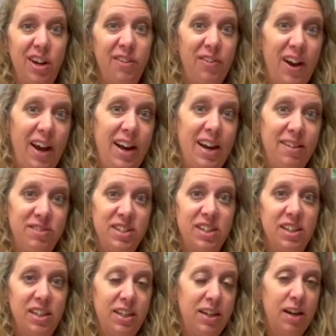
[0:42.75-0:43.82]
if I have to
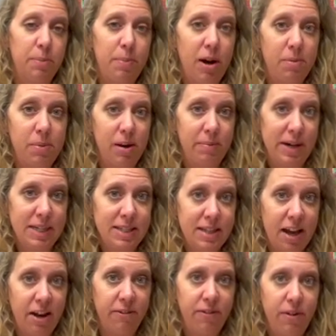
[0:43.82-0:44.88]
clean it up all by
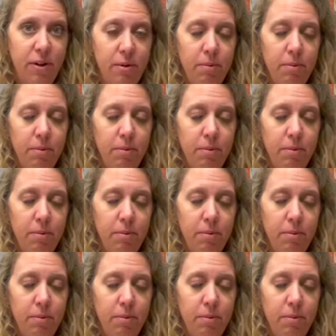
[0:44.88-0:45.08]
myself.